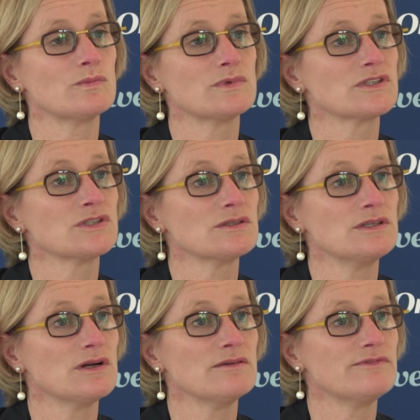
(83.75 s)
was,
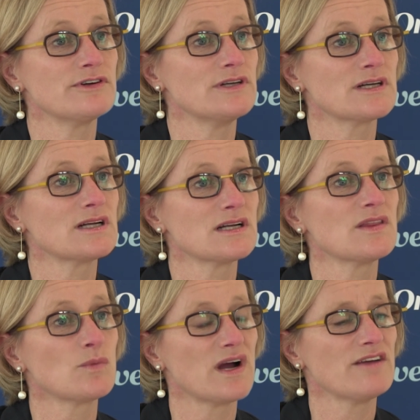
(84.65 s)
you know, very little
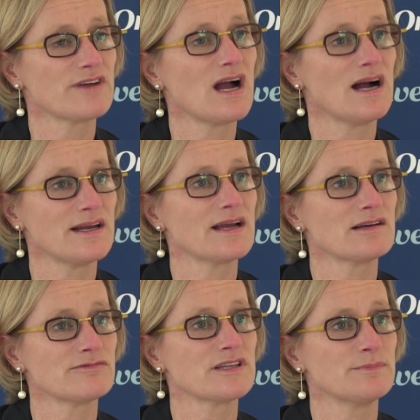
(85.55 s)
in the way of cardiac
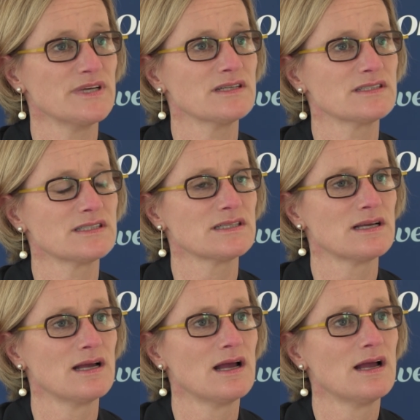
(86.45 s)

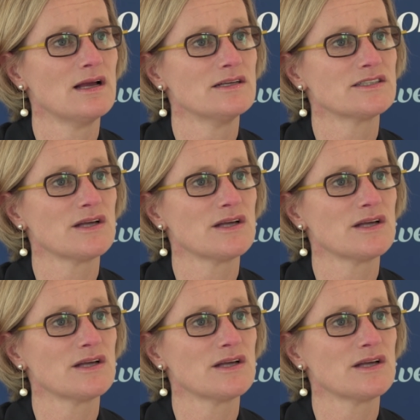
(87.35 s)
arrhythmias.